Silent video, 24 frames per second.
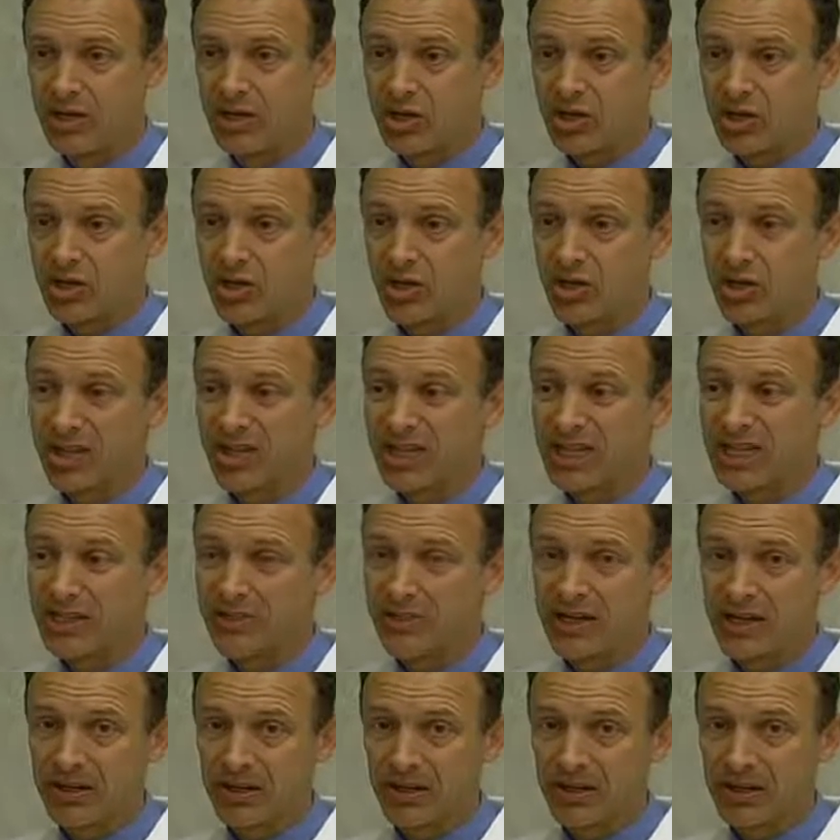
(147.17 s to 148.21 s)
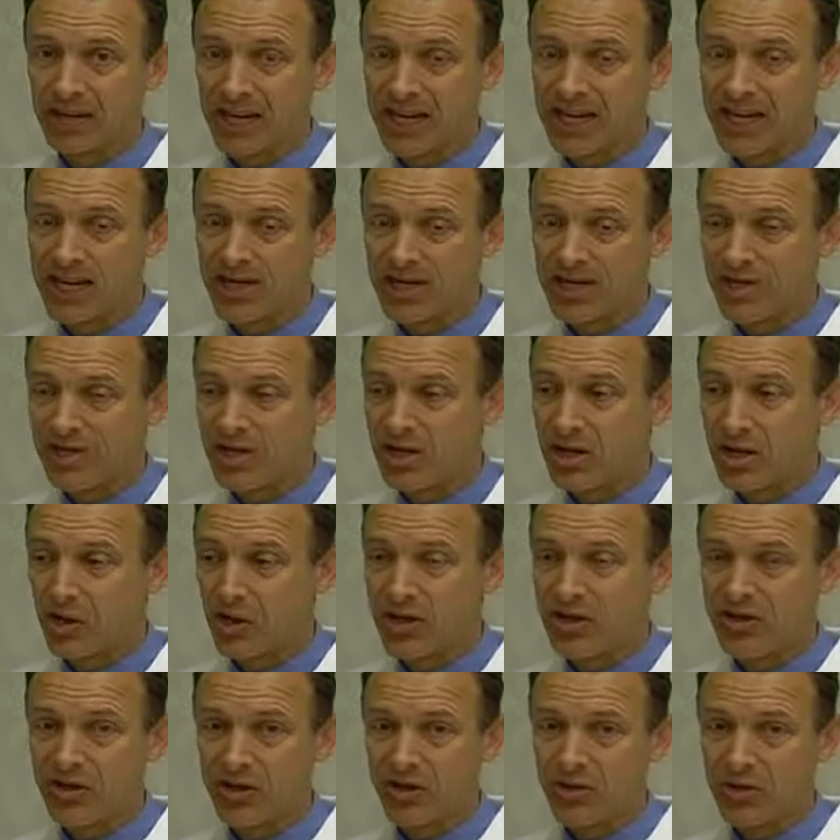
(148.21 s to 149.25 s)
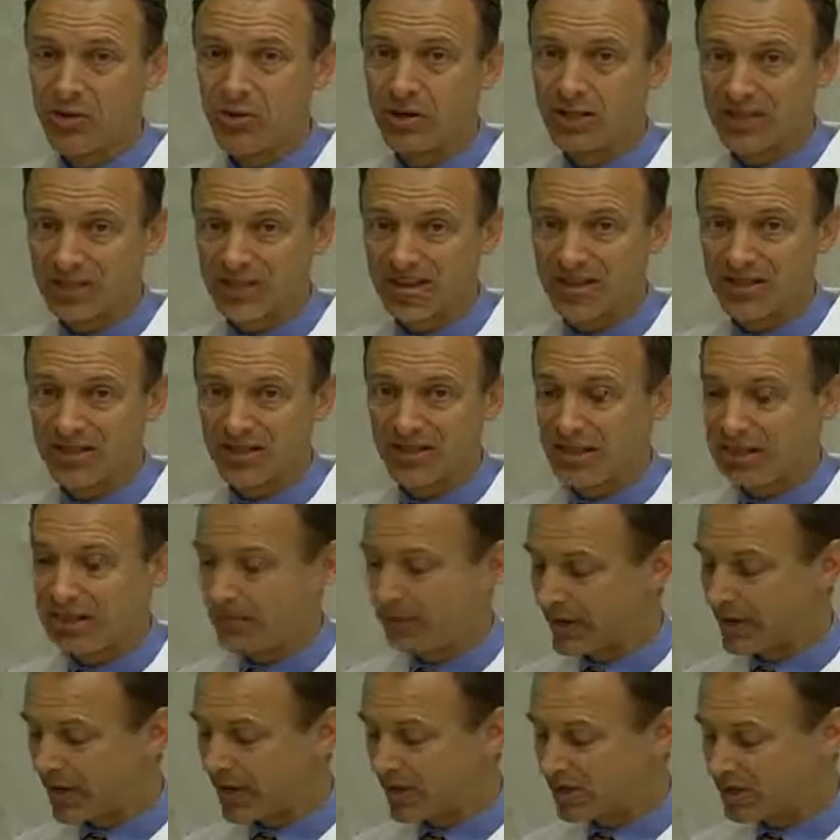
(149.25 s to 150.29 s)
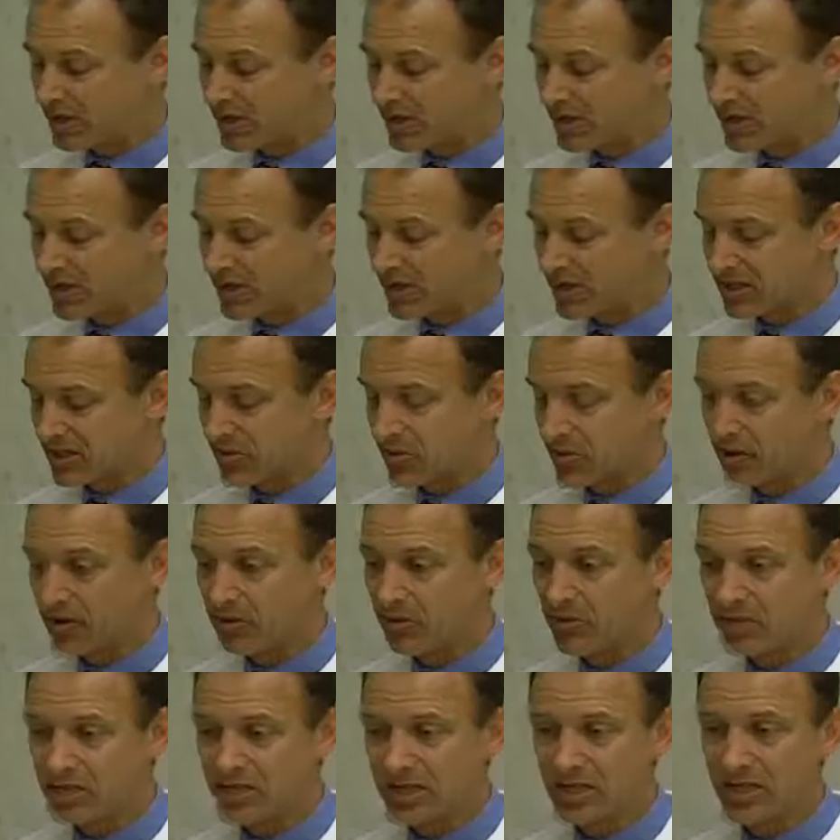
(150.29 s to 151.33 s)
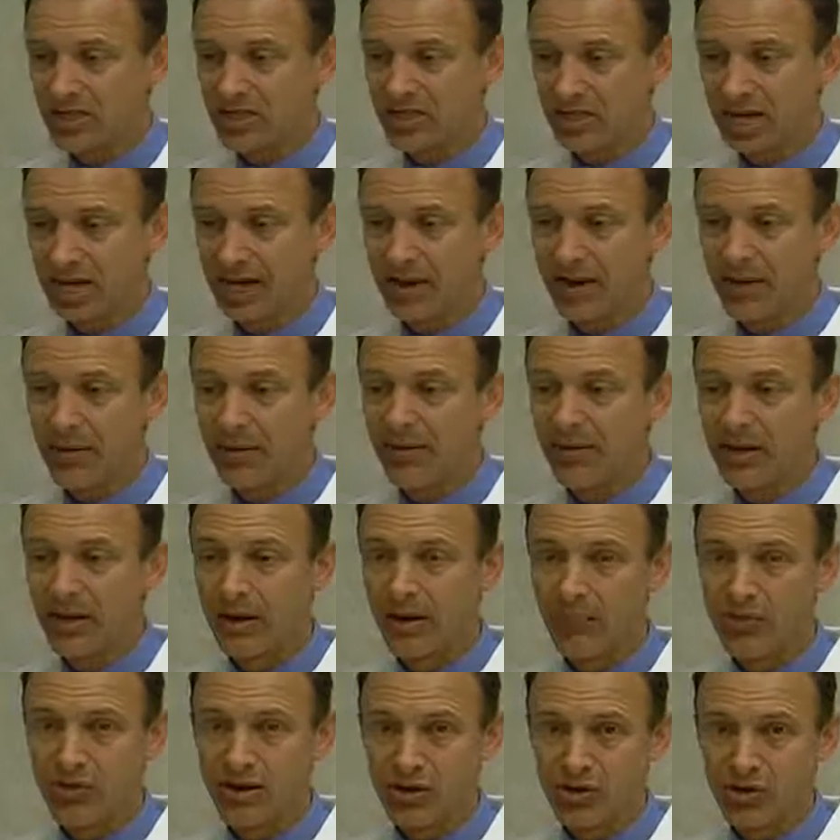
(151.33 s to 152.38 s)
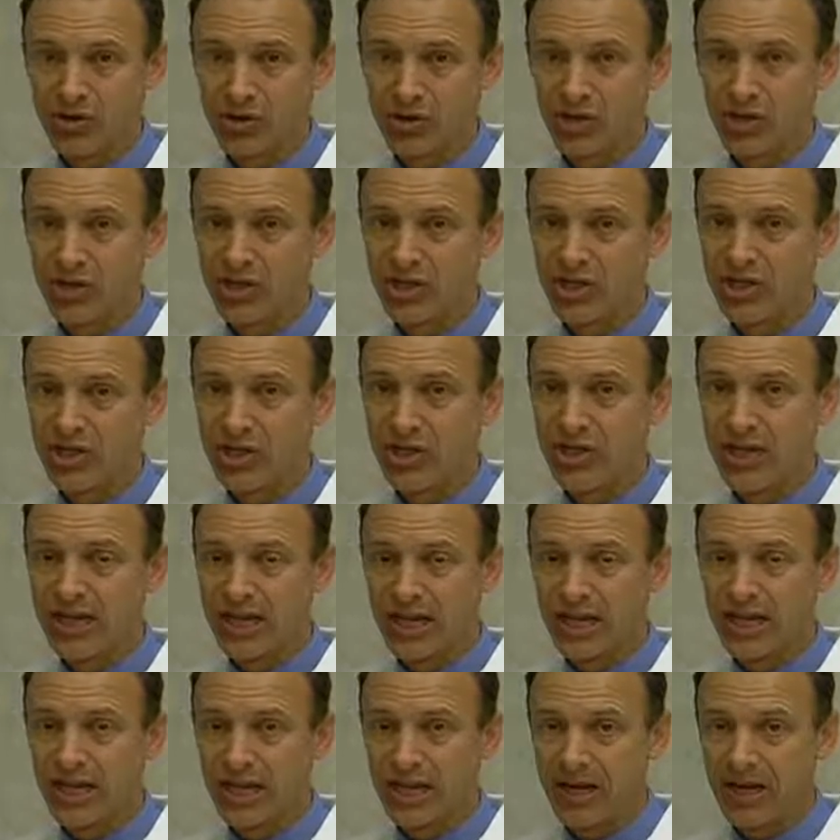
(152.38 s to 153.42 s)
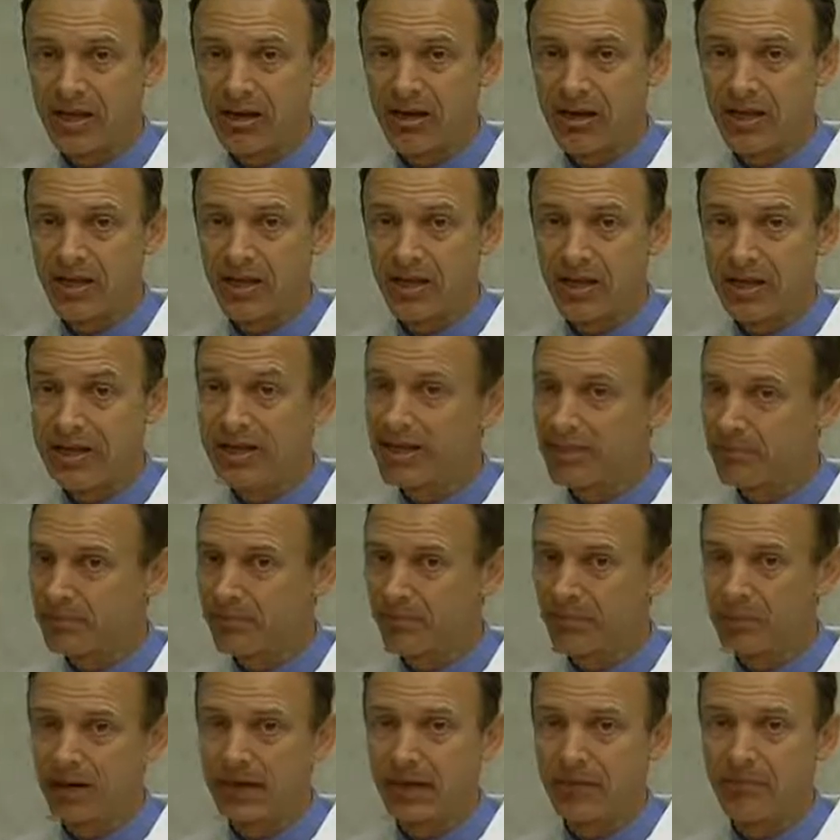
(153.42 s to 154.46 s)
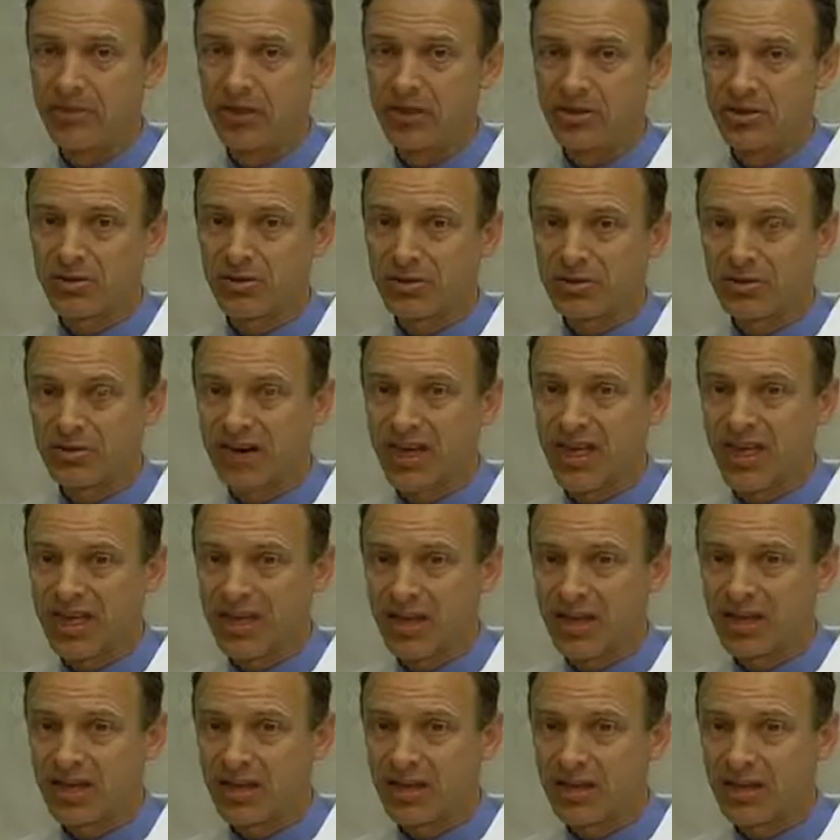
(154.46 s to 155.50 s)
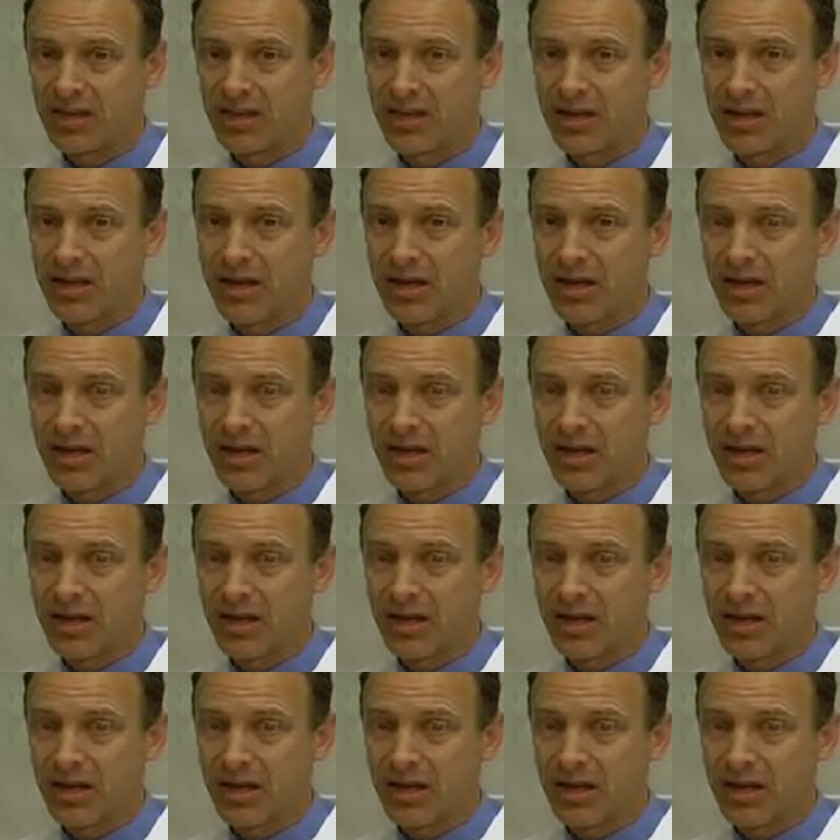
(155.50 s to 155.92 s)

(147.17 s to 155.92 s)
So in these particular cases, we have to do a test in them. We actually stick something almost like a tire pressure gauge in here in the leg muscle. It's a very thin needle.